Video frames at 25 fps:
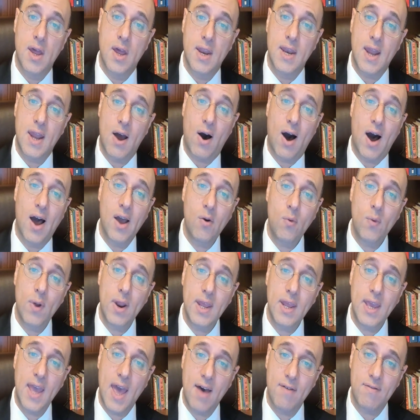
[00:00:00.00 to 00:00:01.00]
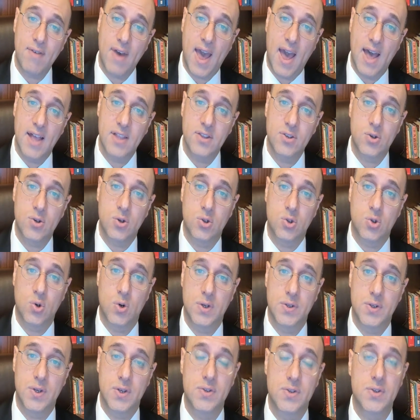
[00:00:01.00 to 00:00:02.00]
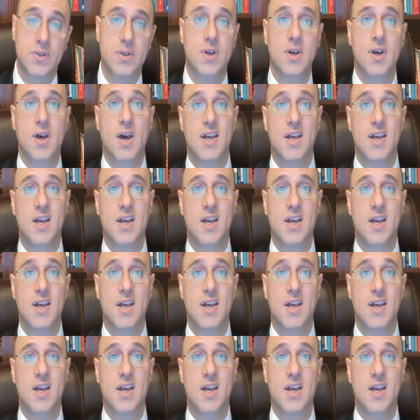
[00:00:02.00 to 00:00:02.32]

Now, I already have answer choices.